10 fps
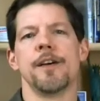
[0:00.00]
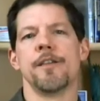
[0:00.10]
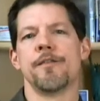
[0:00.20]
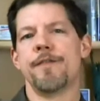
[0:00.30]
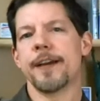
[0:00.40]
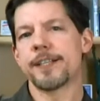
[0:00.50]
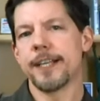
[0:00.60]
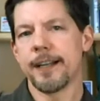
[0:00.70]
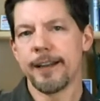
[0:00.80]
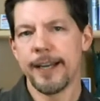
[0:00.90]

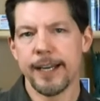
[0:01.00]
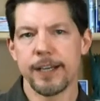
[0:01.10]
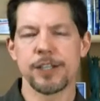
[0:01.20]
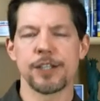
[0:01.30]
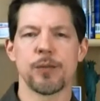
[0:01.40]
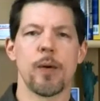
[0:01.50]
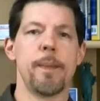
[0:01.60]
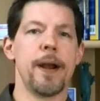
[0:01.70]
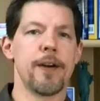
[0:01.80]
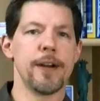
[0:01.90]
fixing leaks,
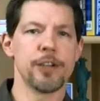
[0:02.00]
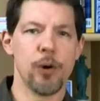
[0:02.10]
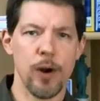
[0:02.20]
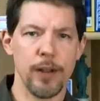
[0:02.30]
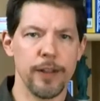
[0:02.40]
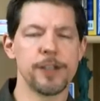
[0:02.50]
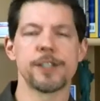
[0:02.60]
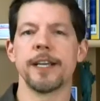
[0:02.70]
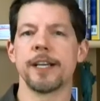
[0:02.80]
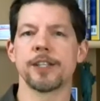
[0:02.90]
repairing toilets,
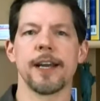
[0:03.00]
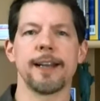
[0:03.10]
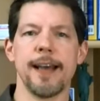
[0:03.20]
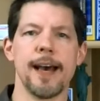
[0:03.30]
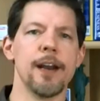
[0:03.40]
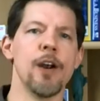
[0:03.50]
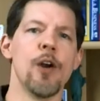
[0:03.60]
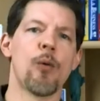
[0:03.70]
things like that.